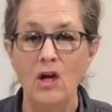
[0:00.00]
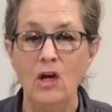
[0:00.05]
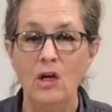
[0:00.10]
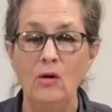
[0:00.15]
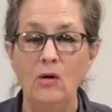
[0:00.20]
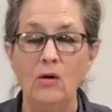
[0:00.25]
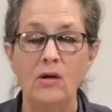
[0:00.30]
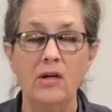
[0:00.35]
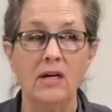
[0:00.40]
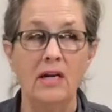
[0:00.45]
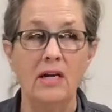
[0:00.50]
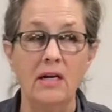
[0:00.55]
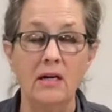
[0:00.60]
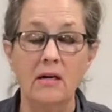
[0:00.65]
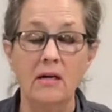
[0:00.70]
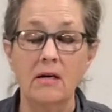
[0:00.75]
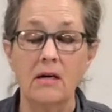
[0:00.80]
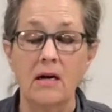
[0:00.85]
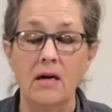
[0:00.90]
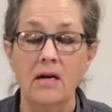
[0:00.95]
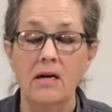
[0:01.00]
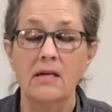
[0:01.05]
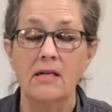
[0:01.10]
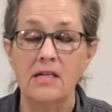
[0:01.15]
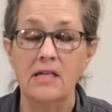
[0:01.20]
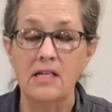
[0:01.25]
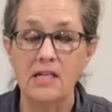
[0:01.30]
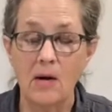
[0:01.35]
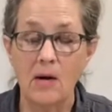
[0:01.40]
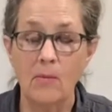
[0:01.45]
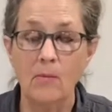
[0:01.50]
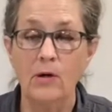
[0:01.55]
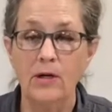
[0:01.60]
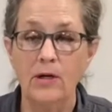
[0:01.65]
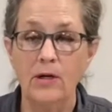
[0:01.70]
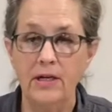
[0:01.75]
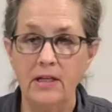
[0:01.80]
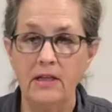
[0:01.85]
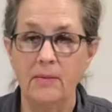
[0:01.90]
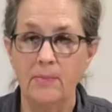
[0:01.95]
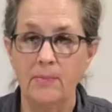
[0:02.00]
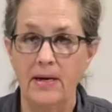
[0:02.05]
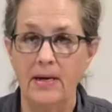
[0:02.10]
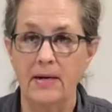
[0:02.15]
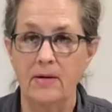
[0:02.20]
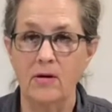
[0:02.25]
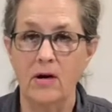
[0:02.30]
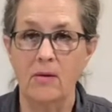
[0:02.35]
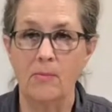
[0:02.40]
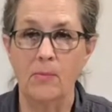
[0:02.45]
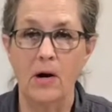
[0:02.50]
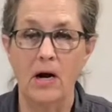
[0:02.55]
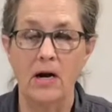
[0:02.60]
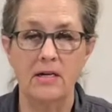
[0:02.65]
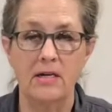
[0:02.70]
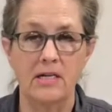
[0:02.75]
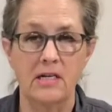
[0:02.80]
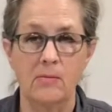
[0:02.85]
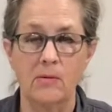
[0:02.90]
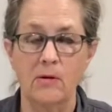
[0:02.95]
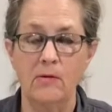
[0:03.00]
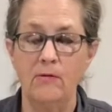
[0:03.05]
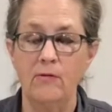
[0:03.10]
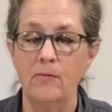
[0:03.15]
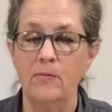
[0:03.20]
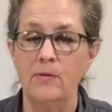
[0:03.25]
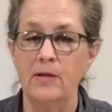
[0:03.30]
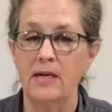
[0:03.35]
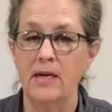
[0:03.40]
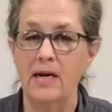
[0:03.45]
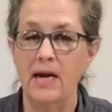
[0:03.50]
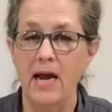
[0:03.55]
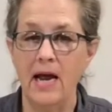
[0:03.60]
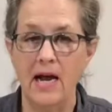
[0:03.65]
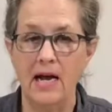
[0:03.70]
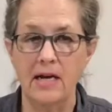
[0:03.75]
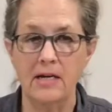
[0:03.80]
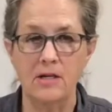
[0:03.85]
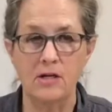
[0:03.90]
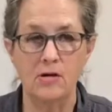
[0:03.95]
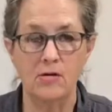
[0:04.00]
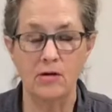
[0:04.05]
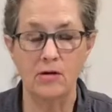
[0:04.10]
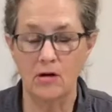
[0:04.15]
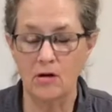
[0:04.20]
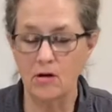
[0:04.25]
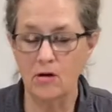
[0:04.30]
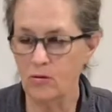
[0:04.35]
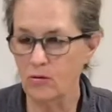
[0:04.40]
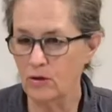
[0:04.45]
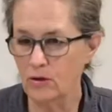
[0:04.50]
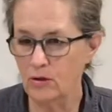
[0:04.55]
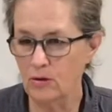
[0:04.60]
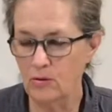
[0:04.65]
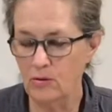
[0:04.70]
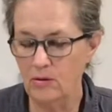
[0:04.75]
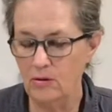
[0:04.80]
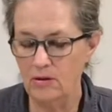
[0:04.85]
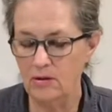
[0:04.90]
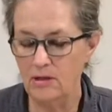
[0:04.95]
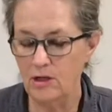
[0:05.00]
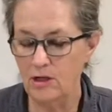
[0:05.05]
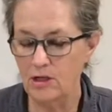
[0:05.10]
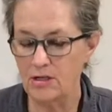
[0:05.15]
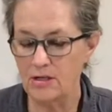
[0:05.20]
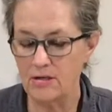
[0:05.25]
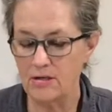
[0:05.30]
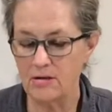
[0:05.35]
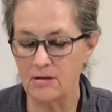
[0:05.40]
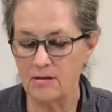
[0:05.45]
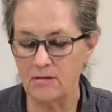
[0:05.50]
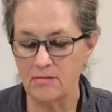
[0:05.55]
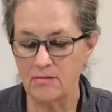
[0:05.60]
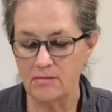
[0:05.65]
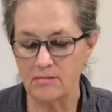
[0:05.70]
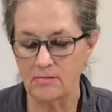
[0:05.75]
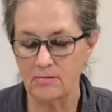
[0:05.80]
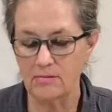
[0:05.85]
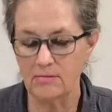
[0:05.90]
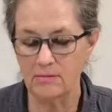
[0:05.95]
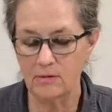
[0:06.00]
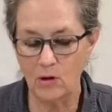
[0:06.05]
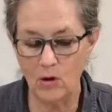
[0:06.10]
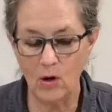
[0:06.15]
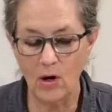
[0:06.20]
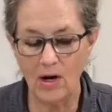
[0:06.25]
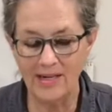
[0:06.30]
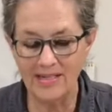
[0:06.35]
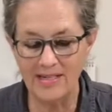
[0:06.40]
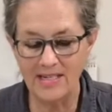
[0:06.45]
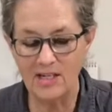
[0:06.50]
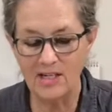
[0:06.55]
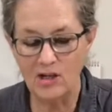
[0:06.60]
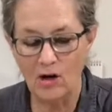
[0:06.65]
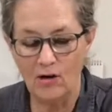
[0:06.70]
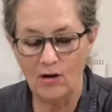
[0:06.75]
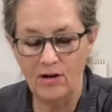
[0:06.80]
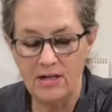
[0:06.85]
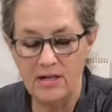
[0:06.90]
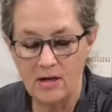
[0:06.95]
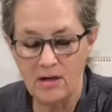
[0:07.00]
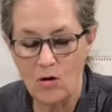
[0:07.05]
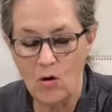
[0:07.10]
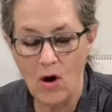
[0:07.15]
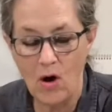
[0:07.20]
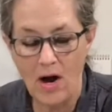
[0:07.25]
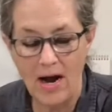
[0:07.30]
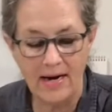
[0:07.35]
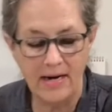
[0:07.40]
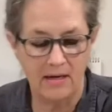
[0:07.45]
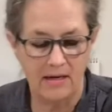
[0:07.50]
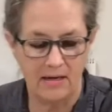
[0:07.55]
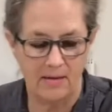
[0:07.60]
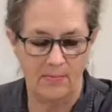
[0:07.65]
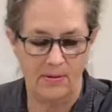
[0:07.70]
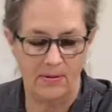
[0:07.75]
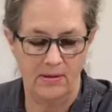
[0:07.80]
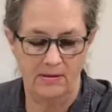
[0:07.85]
you can hear someone in the background, someone from the cast or the crew, just starting to crack up.